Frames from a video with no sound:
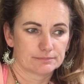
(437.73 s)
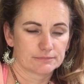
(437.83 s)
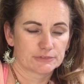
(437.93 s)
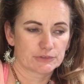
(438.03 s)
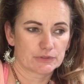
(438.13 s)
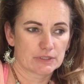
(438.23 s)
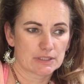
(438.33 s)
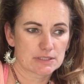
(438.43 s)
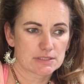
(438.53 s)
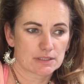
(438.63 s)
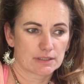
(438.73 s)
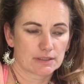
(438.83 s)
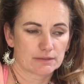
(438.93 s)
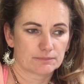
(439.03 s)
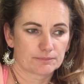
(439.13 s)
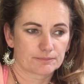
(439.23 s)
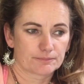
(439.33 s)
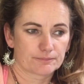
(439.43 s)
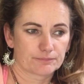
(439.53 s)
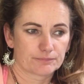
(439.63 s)
for not
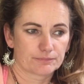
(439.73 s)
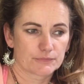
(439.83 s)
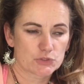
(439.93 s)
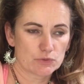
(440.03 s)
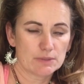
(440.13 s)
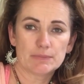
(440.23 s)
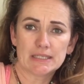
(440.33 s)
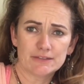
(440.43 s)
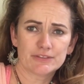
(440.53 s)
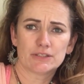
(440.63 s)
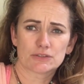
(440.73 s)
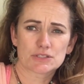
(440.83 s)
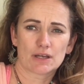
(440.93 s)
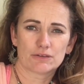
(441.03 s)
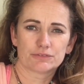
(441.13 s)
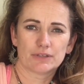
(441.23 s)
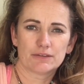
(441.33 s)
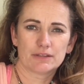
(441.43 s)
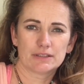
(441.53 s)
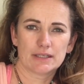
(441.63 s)
truly believing yourself. I
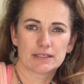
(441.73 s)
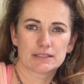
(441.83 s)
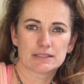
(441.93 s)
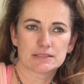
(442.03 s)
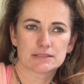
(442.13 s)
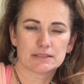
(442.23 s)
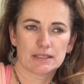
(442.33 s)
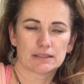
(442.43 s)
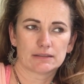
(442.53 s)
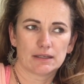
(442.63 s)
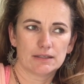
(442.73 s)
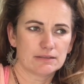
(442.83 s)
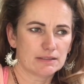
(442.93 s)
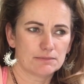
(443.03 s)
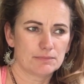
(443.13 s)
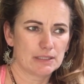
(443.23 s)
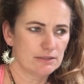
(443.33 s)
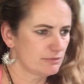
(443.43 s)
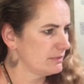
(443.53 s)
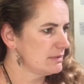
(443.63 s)
think that it is. Yeah, I didn't
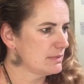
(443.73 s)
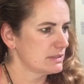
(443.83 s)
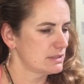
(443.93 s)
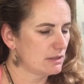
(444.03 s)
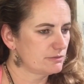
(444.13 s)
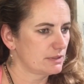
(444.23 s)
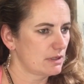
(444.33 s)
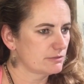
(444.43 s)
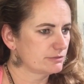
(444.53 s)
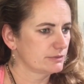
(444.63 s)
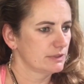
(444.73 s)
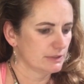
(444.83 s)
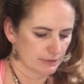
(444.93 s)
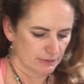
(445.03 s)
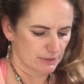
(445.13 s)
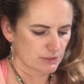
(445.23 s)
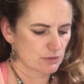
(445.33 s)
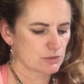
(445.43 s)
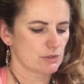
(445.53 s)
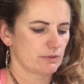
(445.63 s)
believe in myself enough.
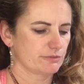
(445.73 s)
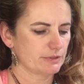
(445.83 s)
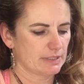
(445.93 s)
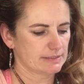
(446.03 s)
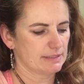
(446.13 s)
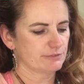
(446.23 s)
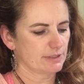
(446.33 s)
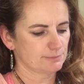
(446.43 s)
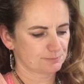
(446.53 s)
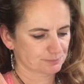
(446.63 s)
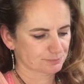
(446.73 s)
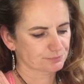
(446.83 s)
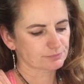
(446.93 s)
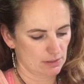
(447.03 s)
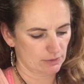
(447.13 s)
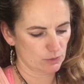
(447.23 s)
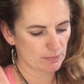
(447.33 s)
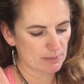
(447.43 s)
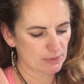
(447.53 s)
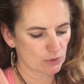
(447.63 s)
So sorry for that, Eva. Yeah, you
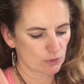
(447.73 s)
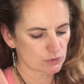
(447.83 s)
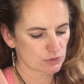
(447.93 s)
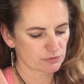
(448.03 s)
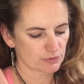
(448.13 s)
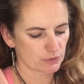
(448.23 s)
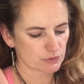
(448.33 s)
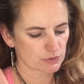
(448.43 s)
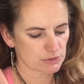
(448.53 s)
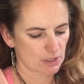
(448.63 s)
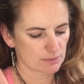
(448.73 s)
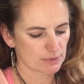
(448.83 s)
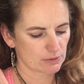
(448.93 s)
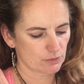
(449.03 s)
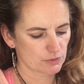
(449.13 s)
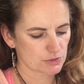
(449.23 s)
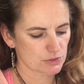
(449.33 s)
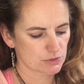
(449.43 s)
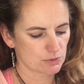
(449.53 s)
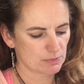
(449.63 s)
may be called to devote your time in
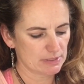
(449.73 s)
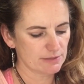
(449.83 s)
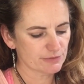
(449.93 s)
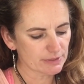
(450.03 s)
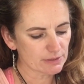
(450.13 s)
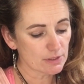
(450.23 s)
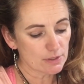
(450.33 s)
causes you believe in